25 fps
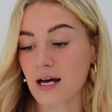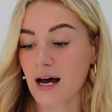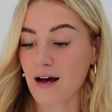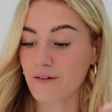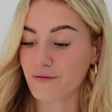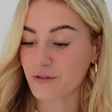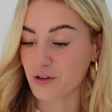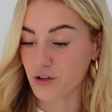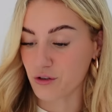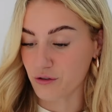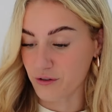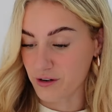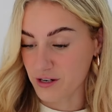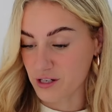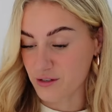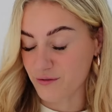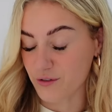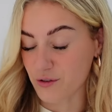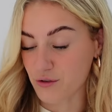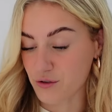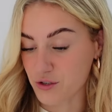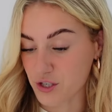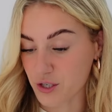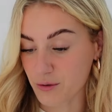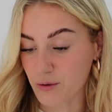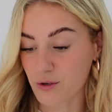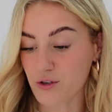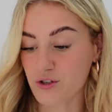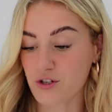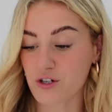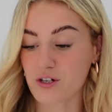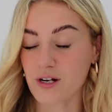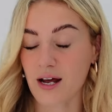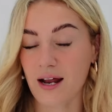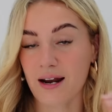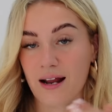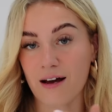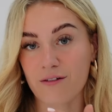after your interview is two
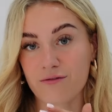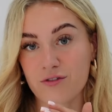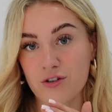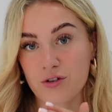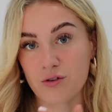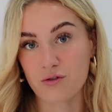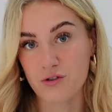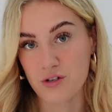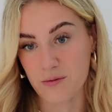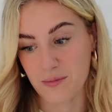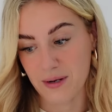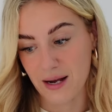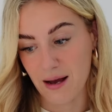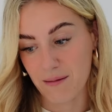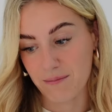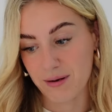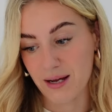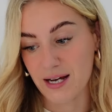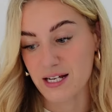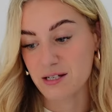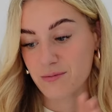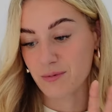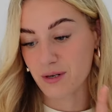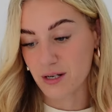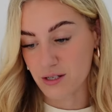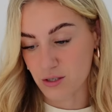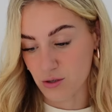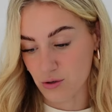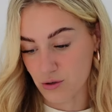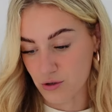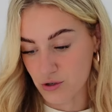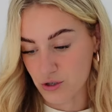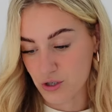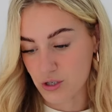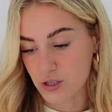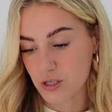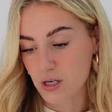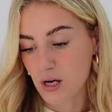hundred pounds, and after your summer camp placement is one
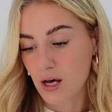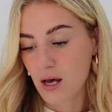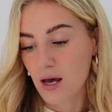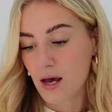hundred